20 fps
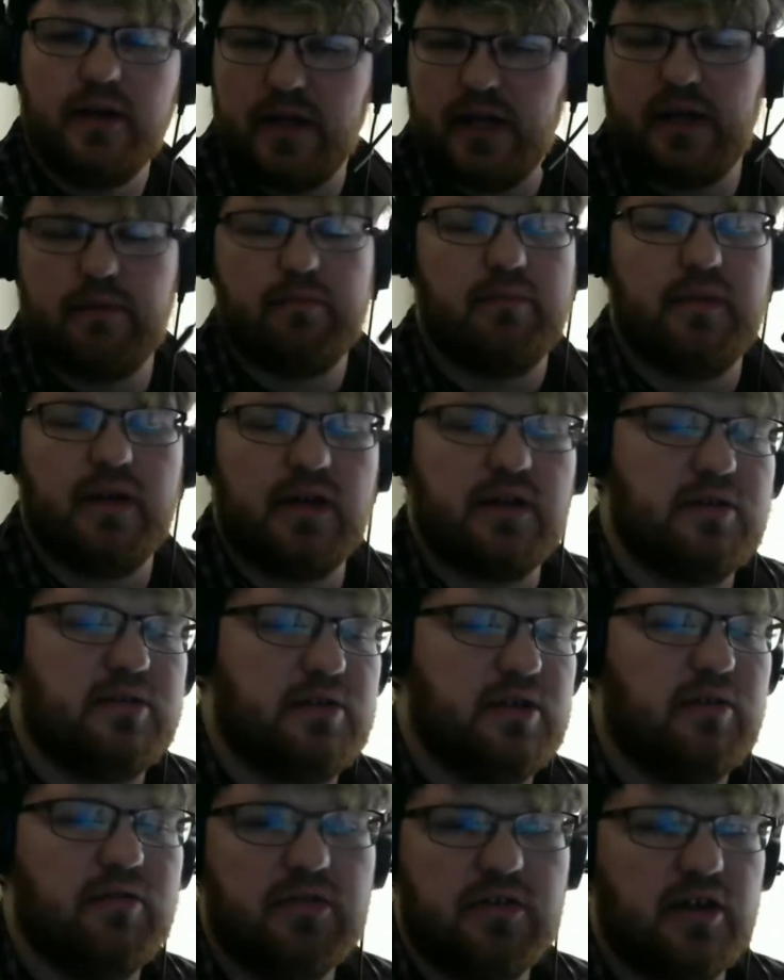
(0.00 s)
it
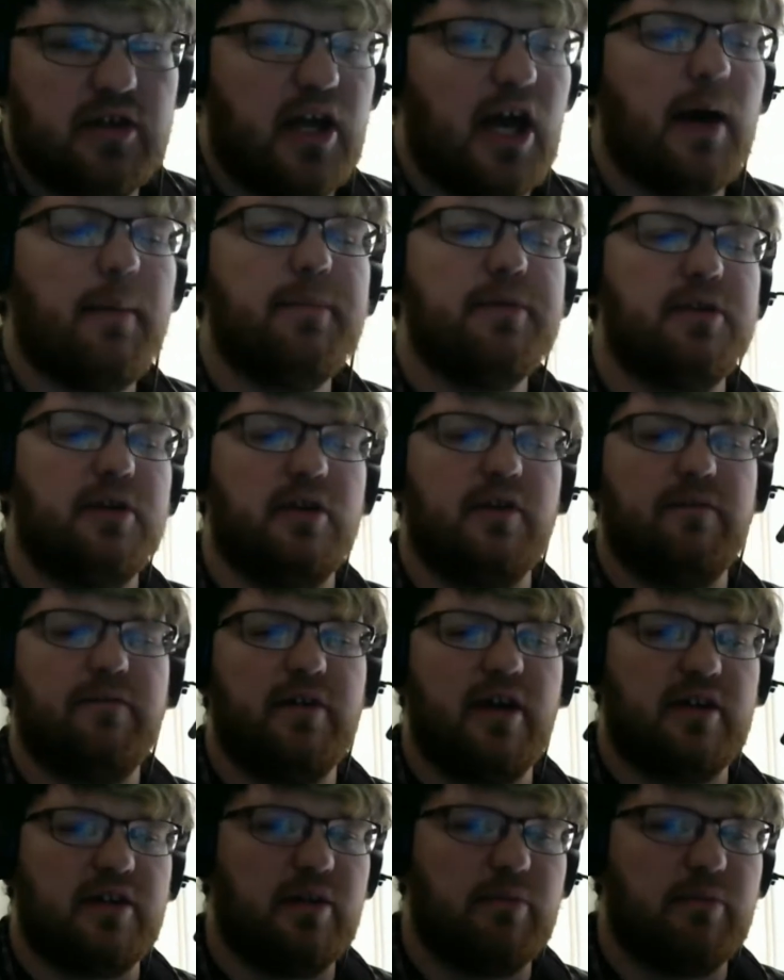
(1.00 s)
makes, you see, the opposite effect.